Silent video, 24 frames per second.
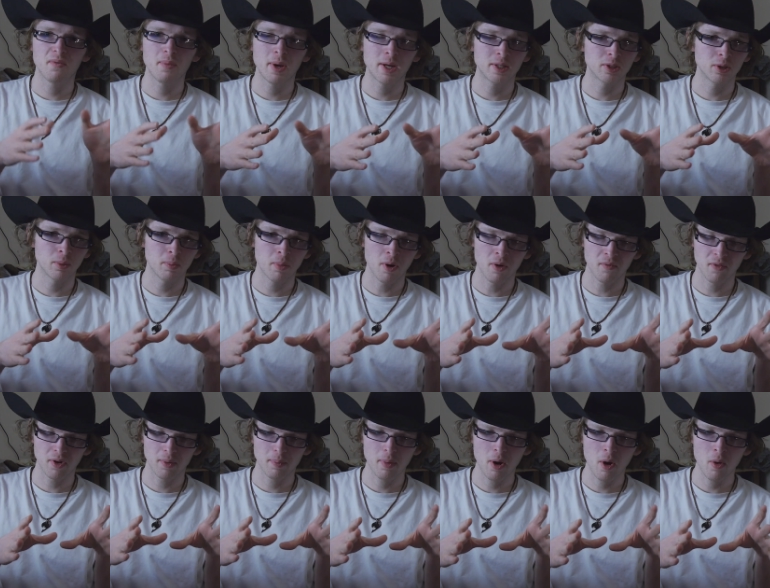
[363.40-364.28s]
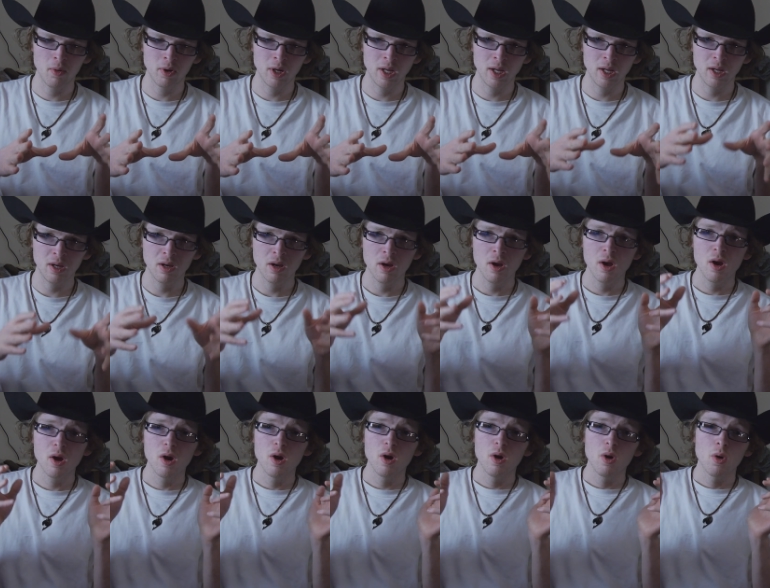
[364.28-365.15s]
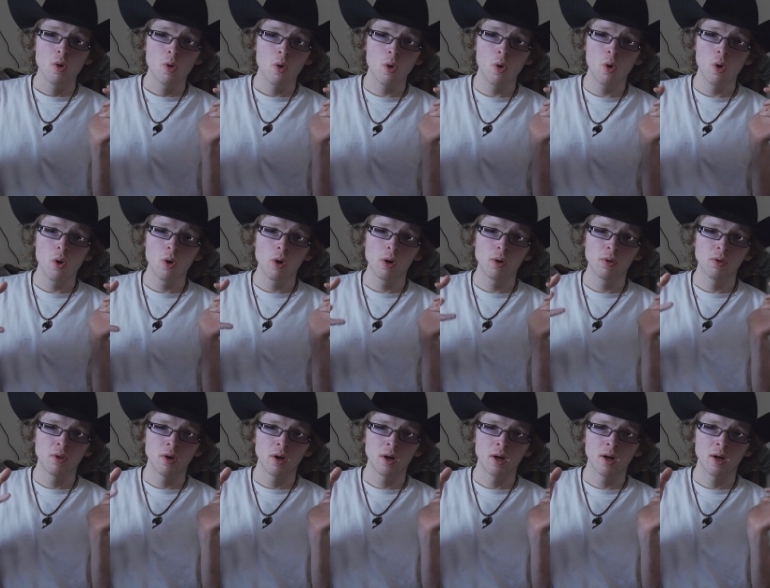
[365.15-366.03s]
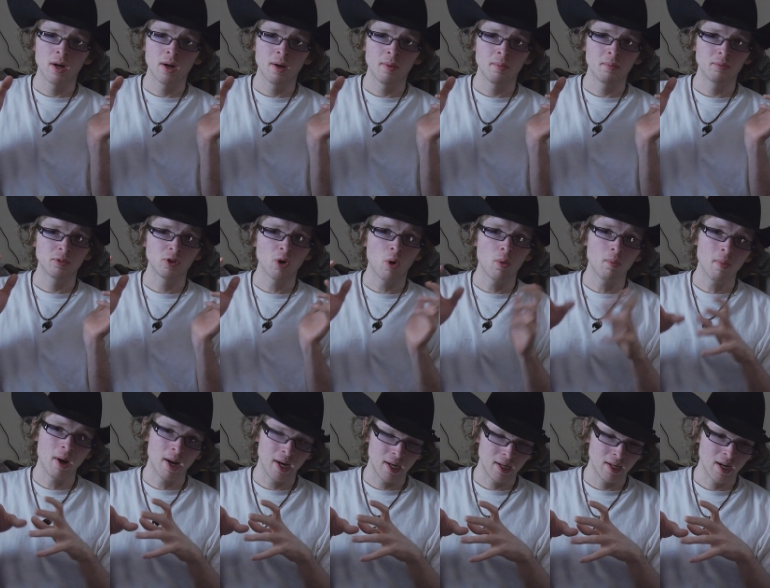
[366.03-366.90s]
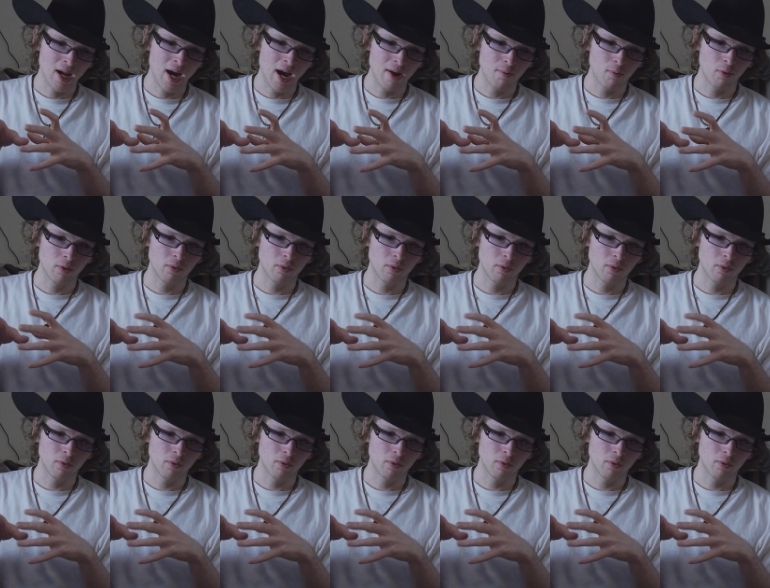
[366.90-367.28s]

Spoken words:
Picture Perfect Pony or the Don't Mind at Night,